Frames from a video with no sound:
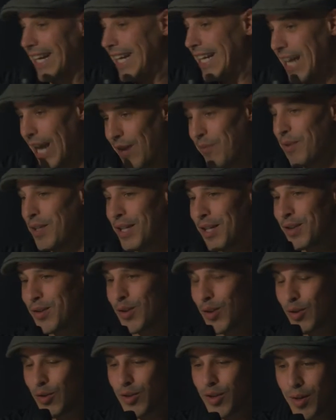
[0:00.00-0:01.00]
he gave me the
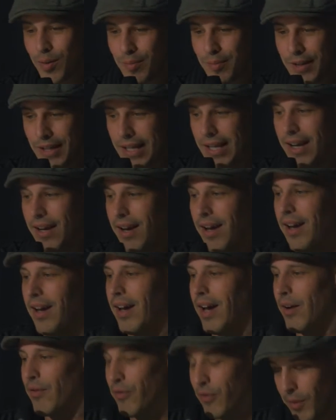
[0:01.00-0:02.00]
internship.
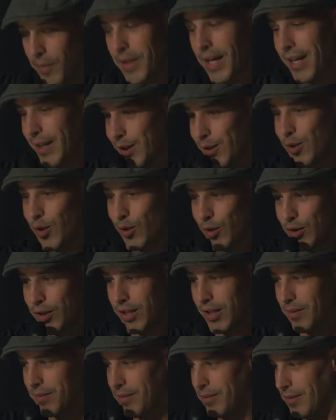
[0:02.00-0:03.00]
And from that
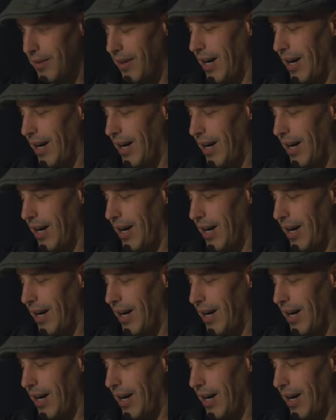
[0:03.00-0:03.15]
internship,